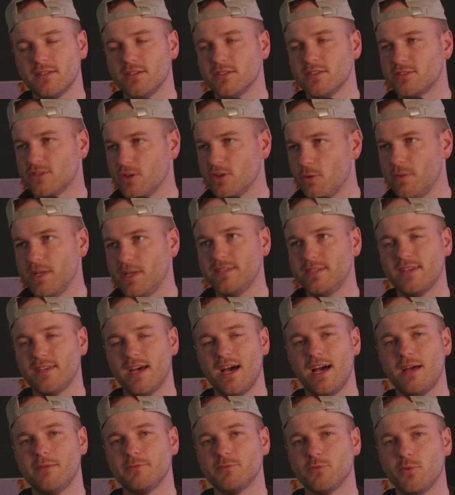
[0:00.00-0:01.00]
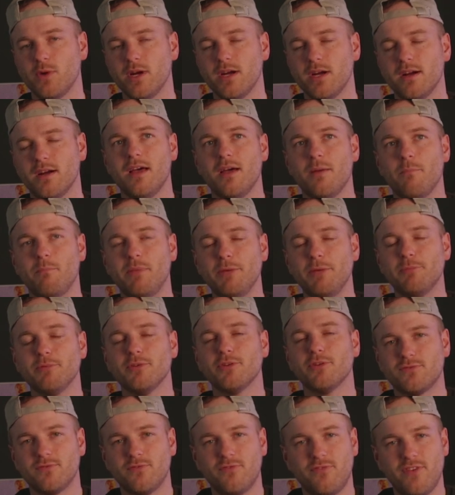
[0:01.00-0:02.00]
so many times where people
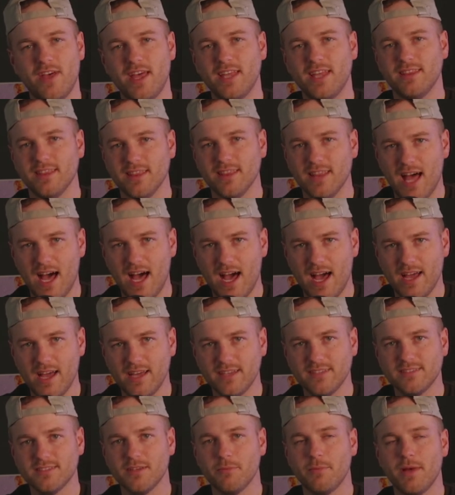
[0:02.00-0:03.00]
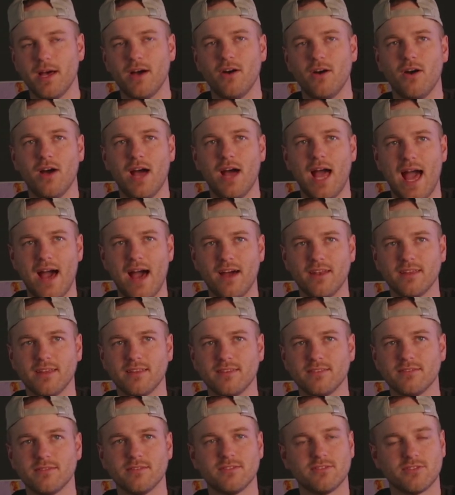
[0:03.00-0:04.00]
are fed lies about how to
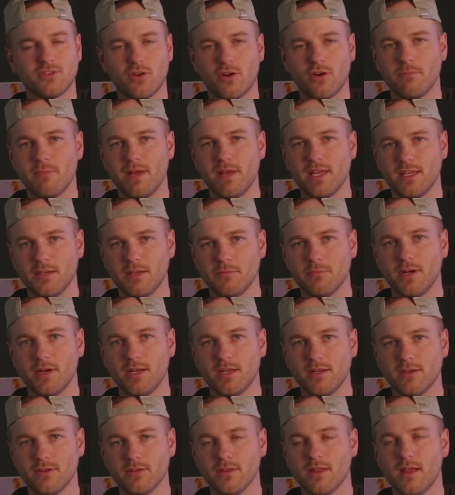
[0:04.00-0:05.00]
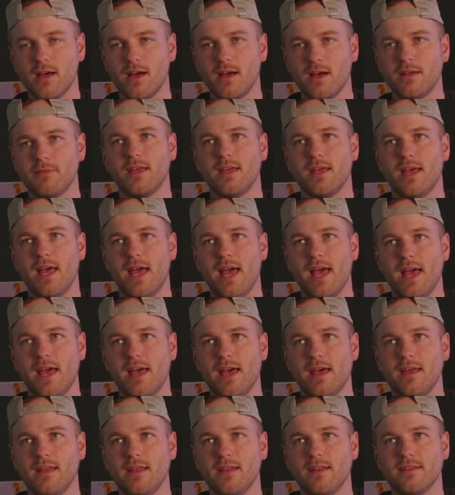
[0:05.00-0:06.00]
start making money online.
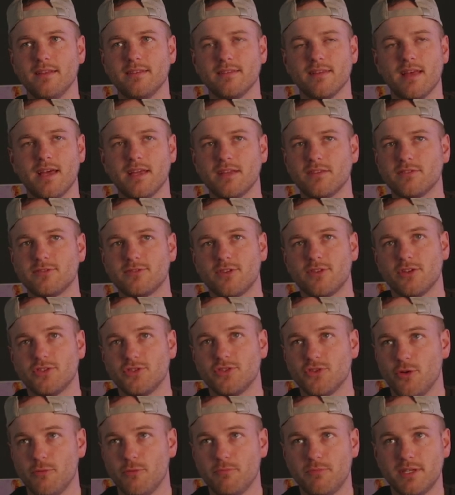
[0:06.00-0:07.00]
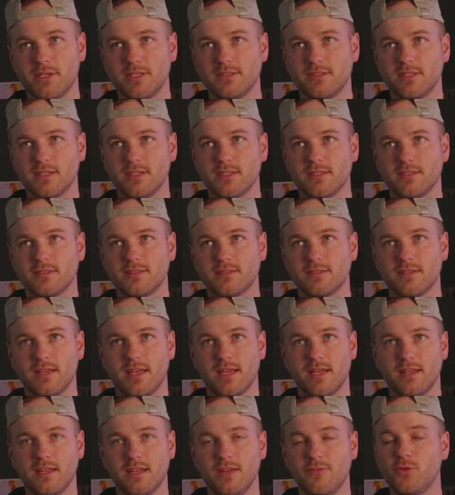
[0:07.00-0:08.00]
And it's like, start your own business.
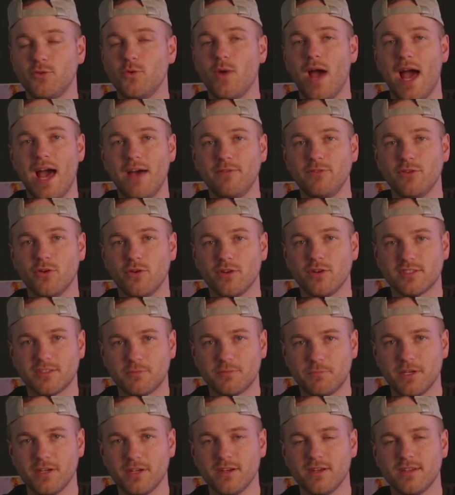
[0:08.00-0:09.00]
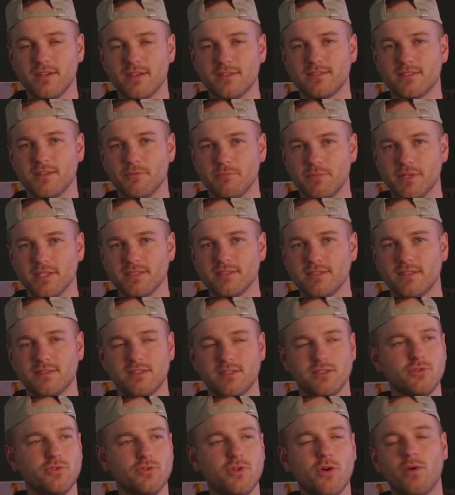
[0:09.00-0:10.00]
And if you have no experience in business
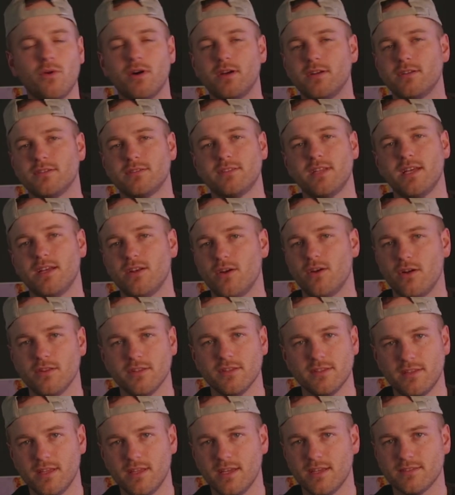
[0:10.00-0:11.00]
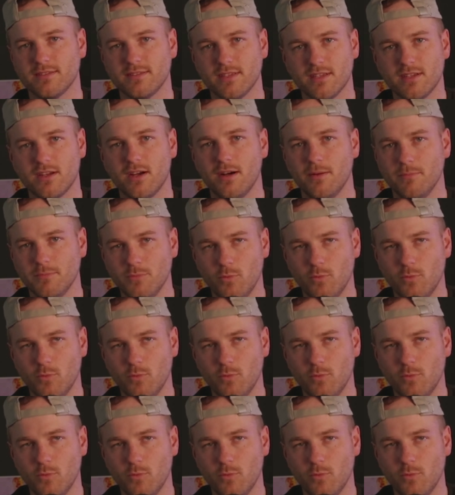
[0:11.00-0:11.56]
and you don't understand all the things that come